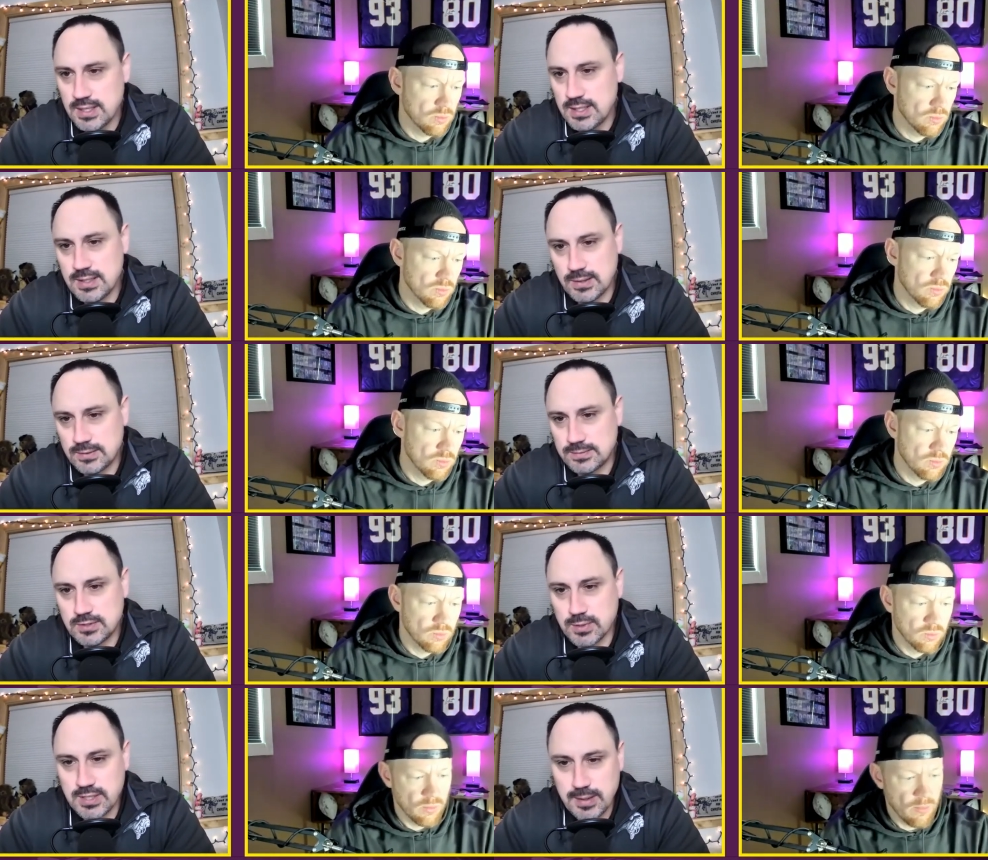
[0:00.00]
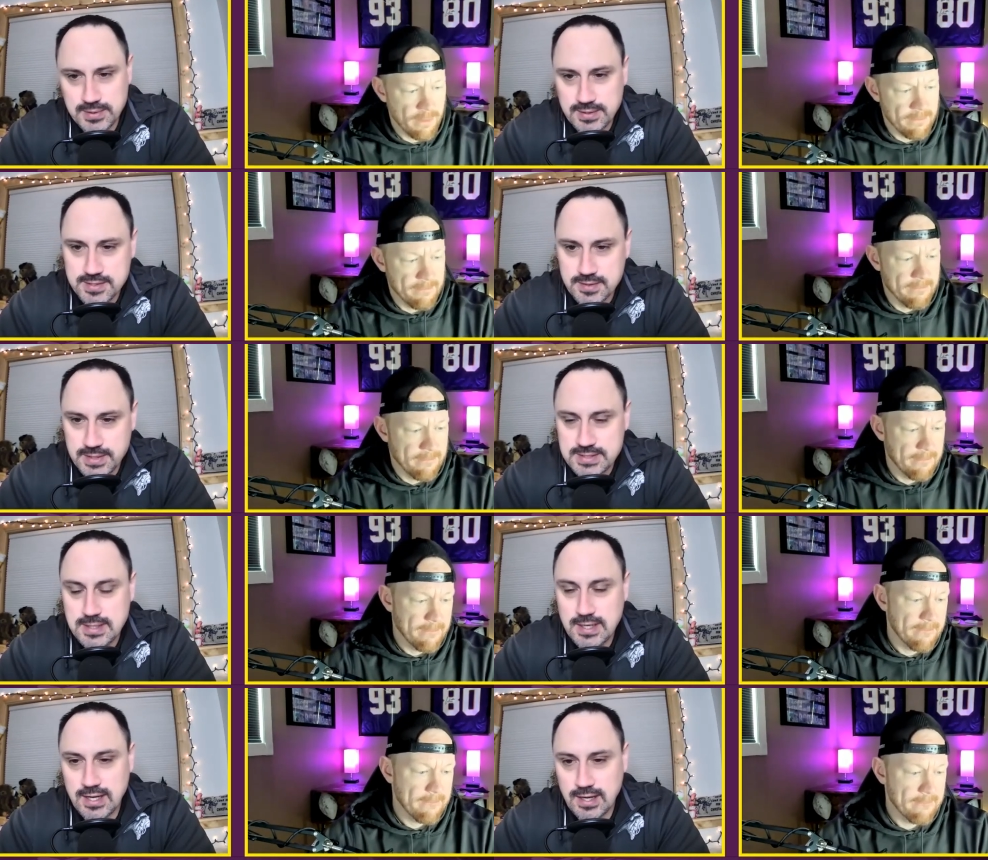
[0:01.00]
Speaker 1: No, no more nepotism. It's
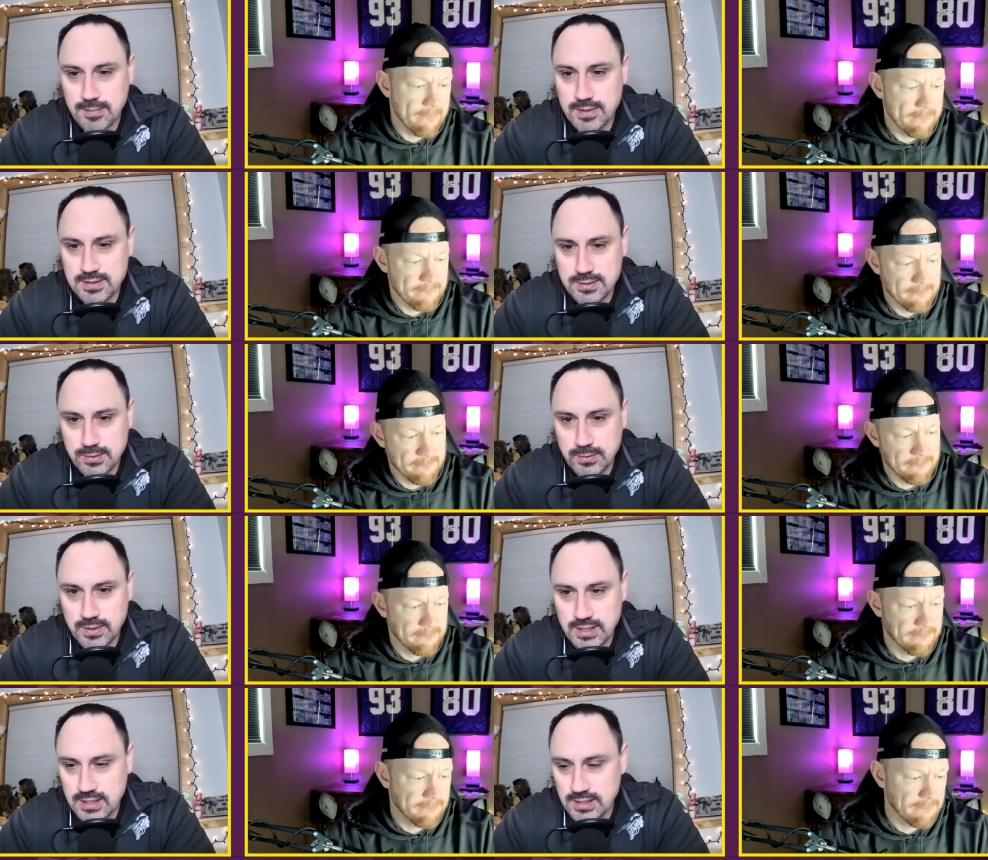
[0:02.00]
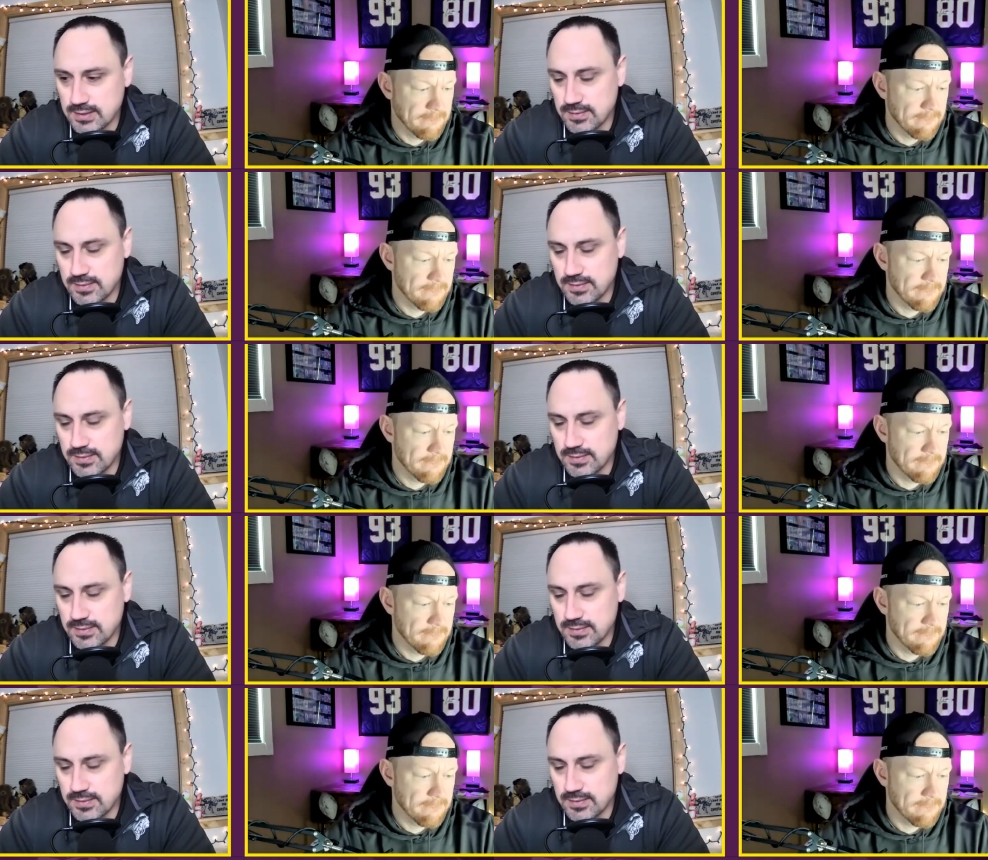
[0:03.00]
time to get